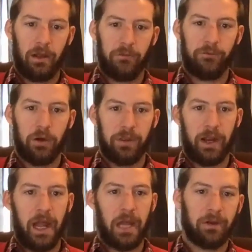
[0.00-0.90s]
from their
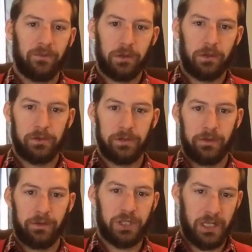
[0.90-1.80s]
admin view, and it
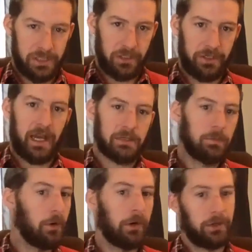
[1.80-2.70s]
would change their
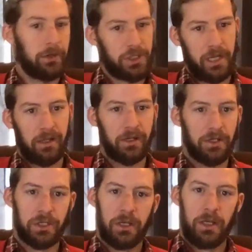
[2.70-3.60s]
dashboard. It would
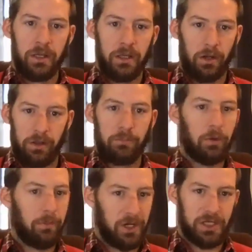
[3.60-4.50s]
change, the
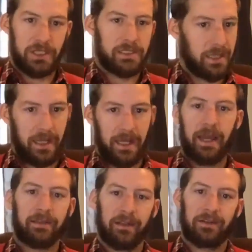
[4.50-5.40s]
permissions that they had
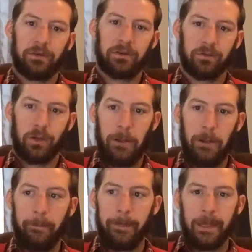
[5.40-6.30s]
access to as
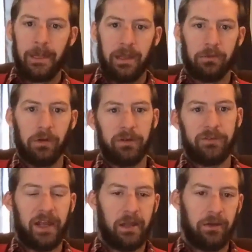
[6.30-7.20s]
well. And what we
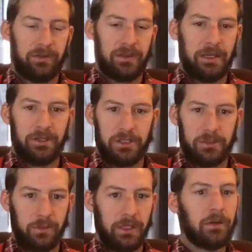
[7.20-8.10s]
found was that was just
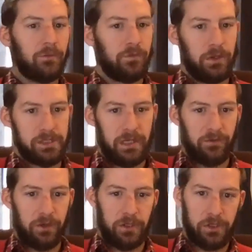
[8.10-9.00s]
really confusing
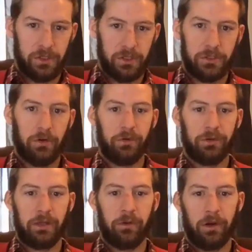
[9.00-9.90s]
for users who
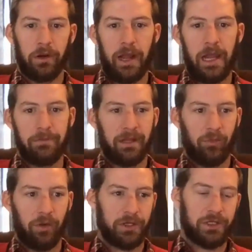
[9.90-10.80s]
only were adminning
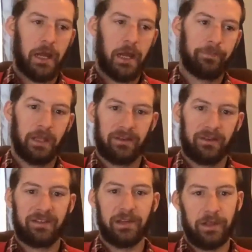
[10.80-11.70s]
one shop. It's
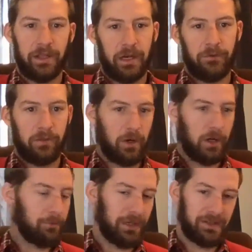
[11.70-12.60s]
still there for the
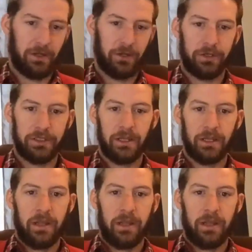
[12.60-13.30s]
marketplace owners,